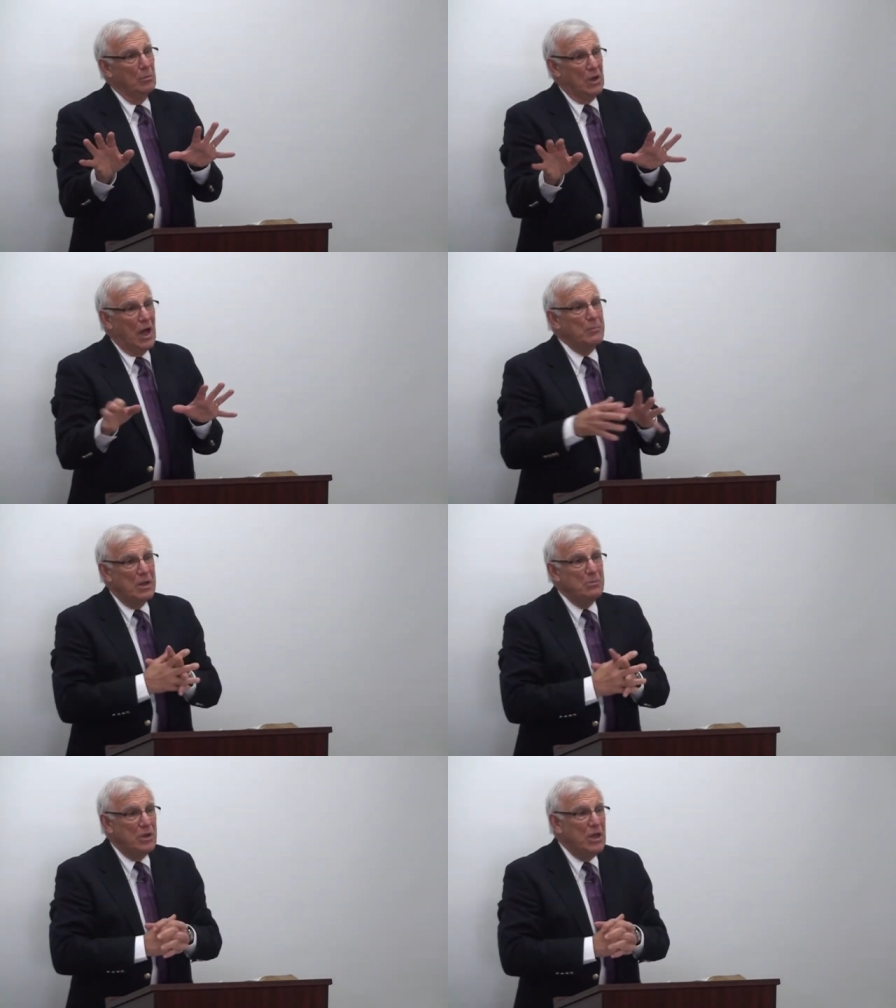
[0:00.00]
But I
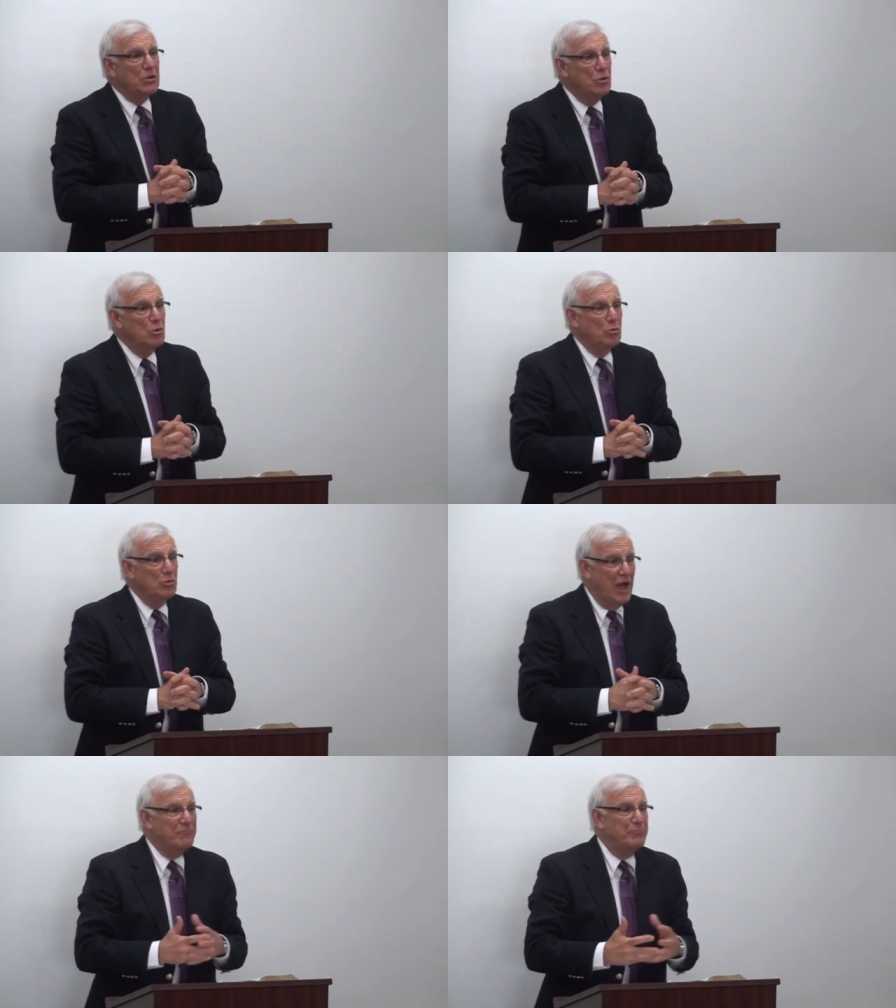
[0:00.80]
mean men who
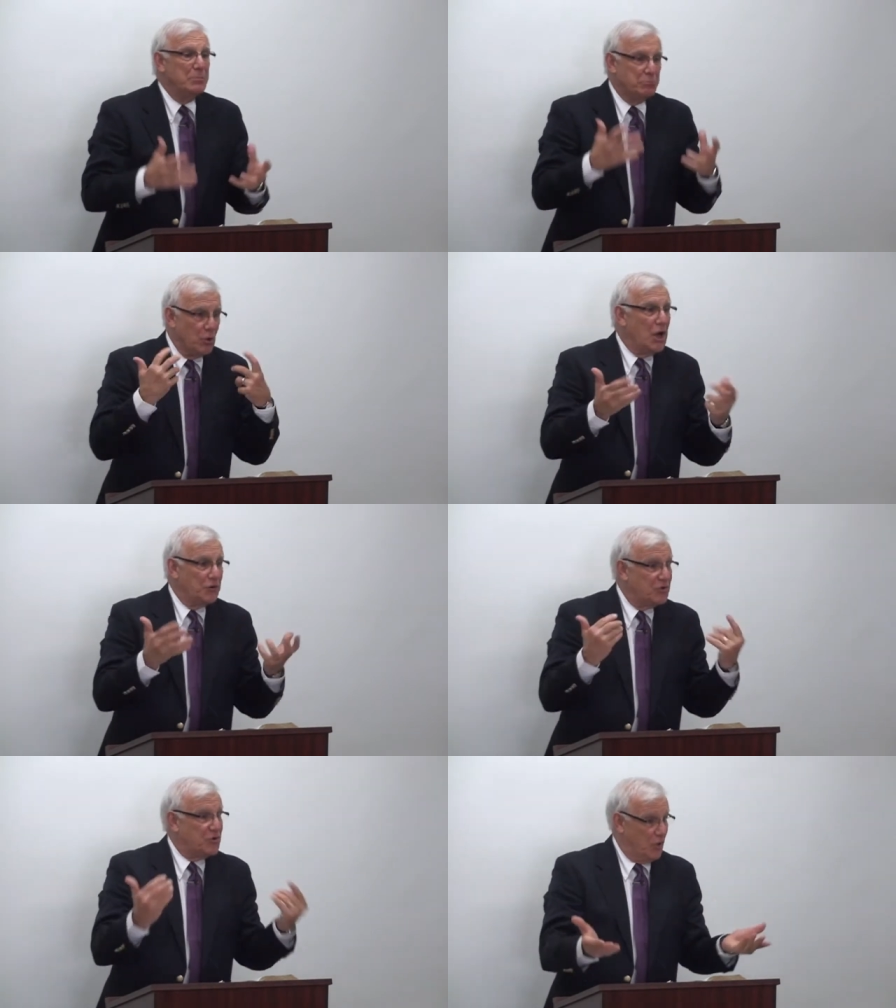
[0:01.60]
have been
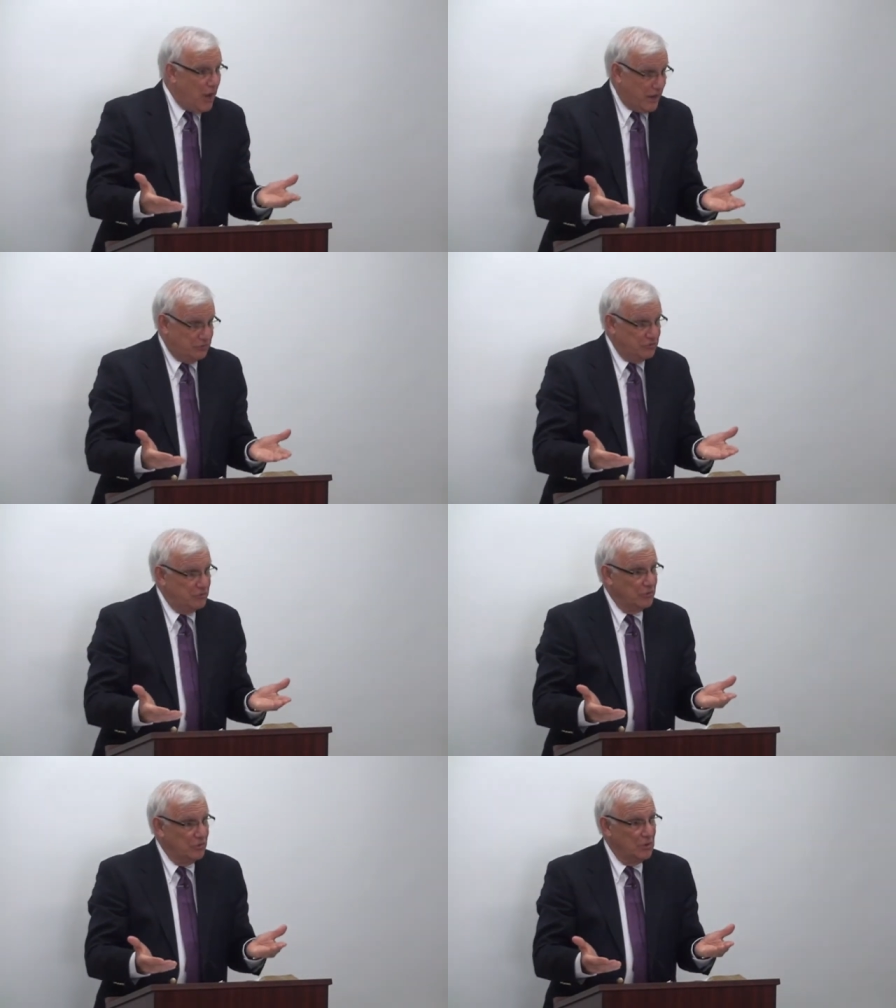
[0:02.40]
brought to
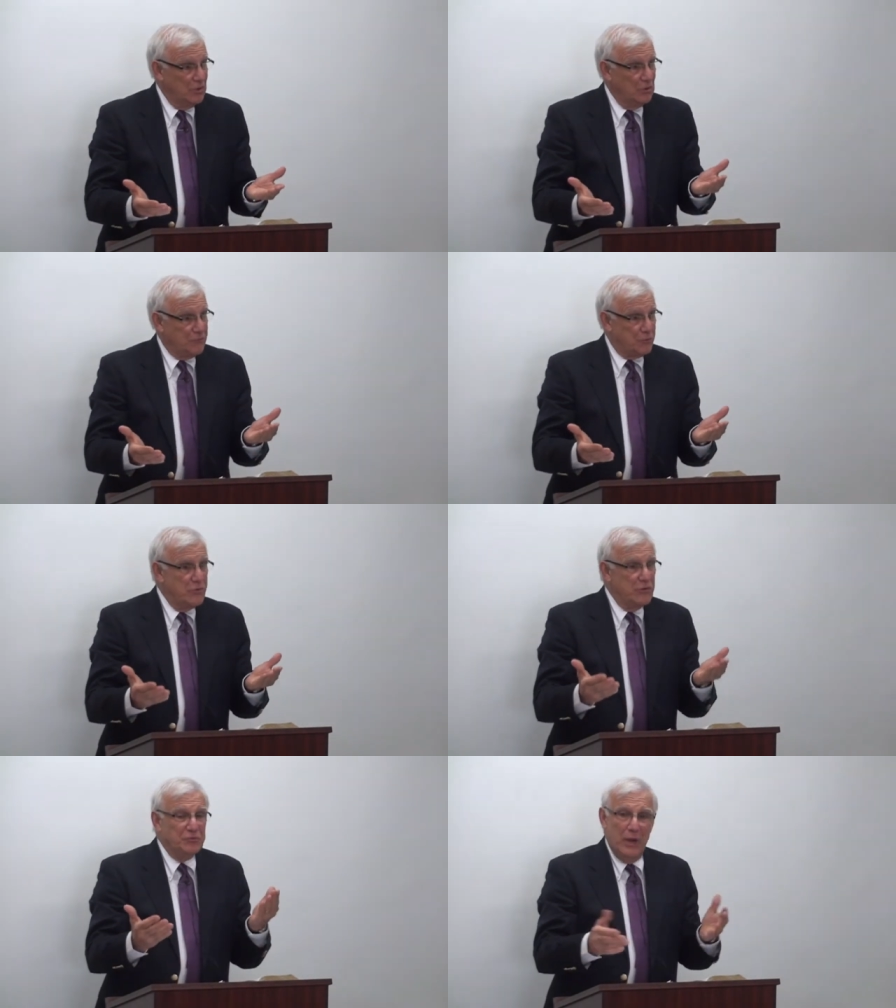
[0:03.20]
Christ
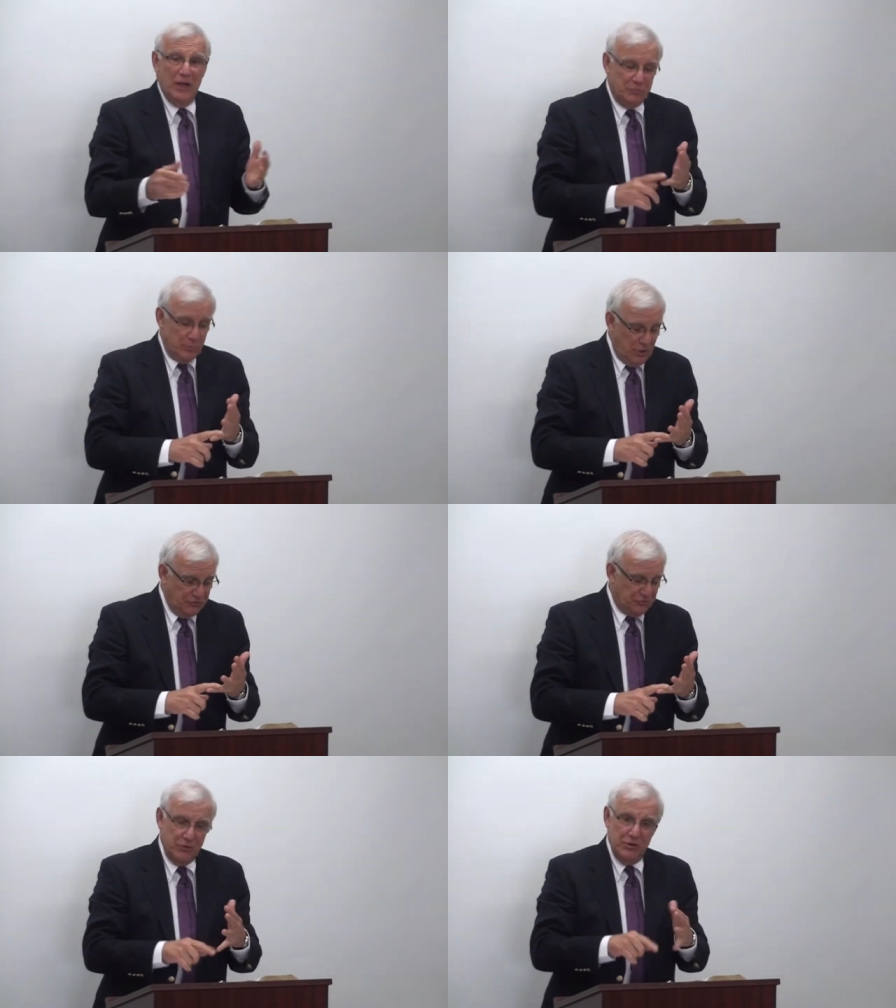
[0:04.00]
through this man's
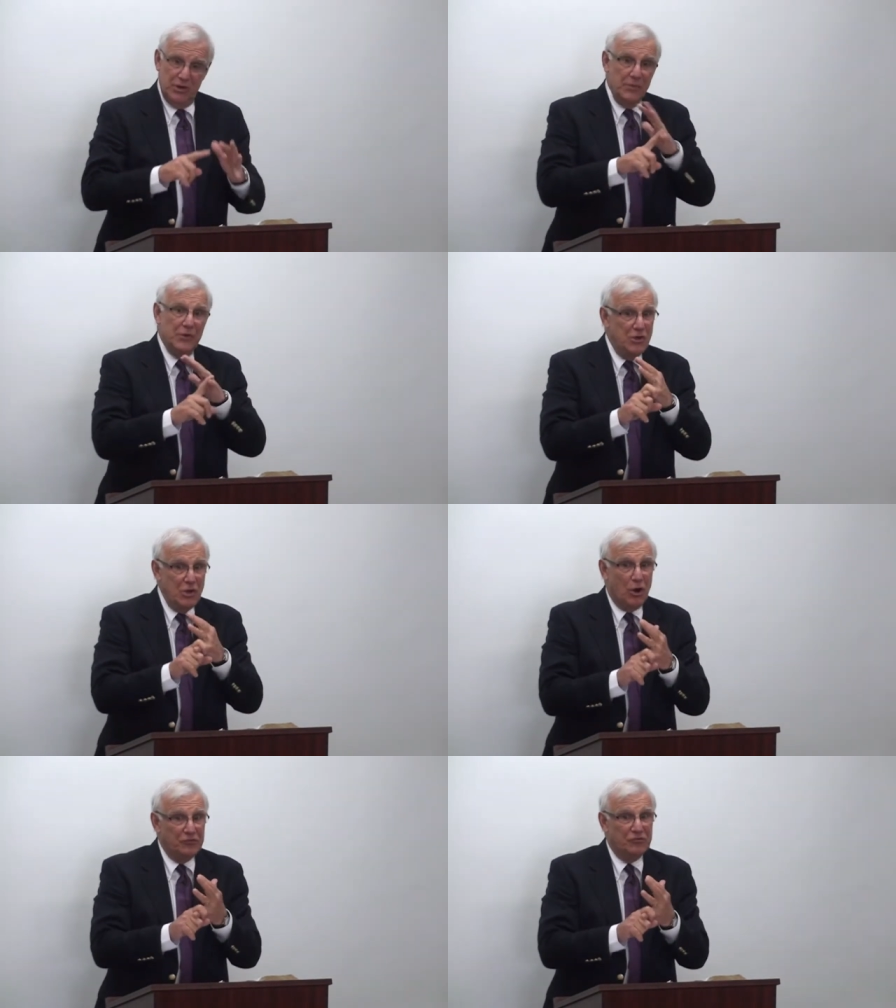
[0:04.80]
ministry in the
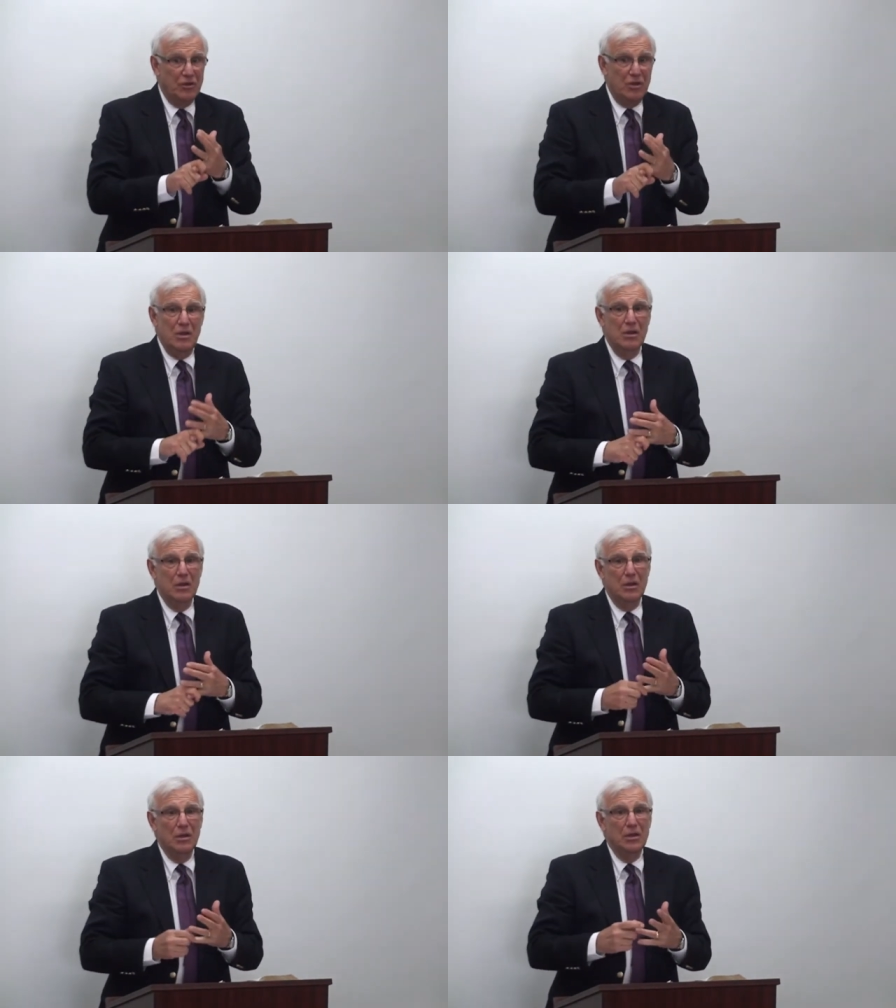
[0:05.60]
DRC,
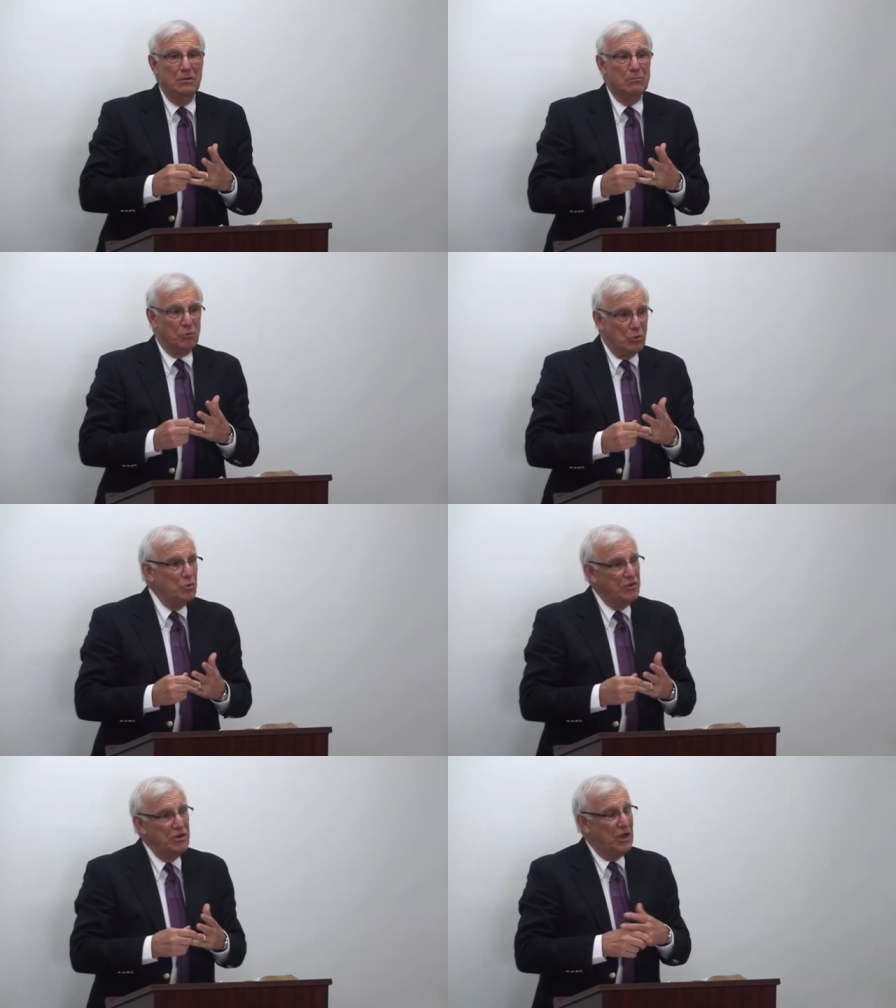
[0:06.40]
in
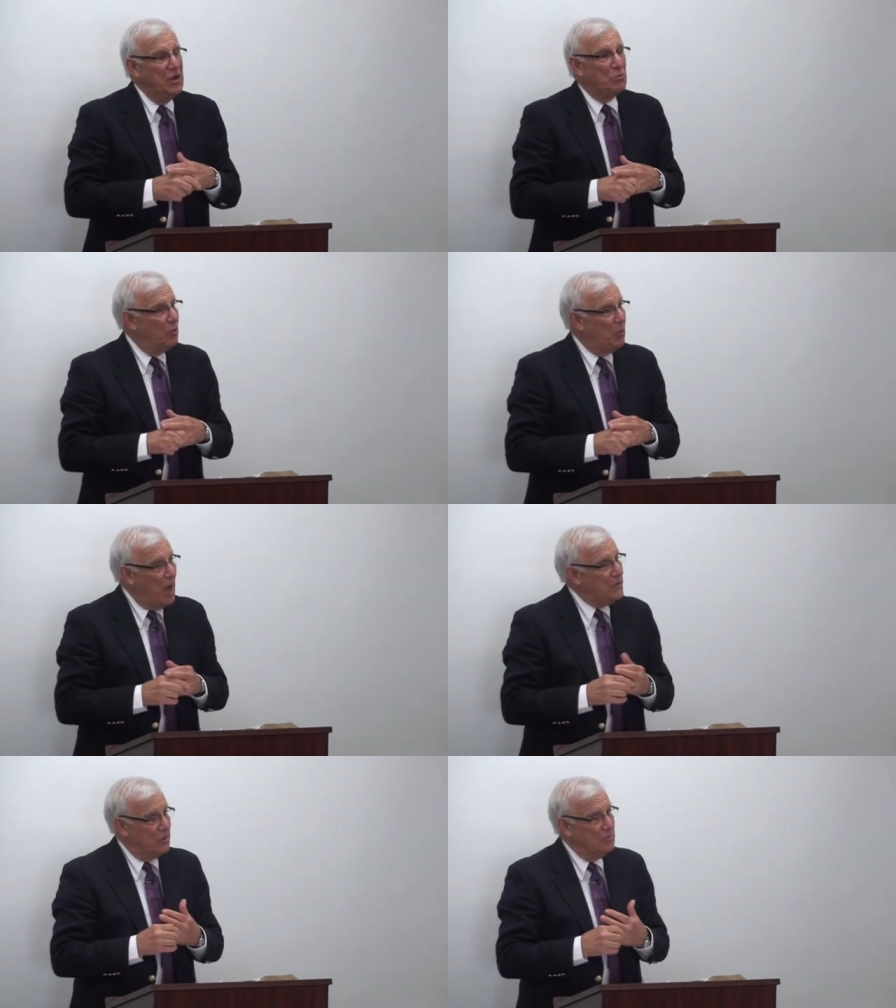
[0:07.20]
Burundi, and in
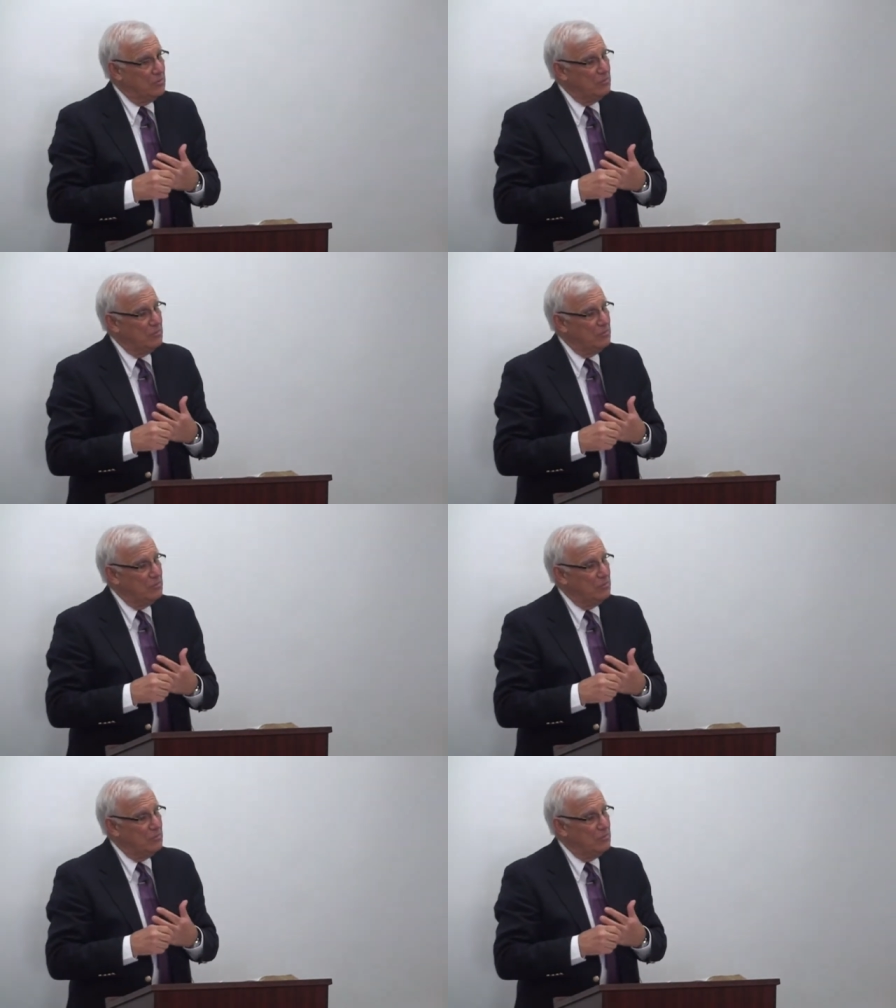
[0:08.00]
Rwanda.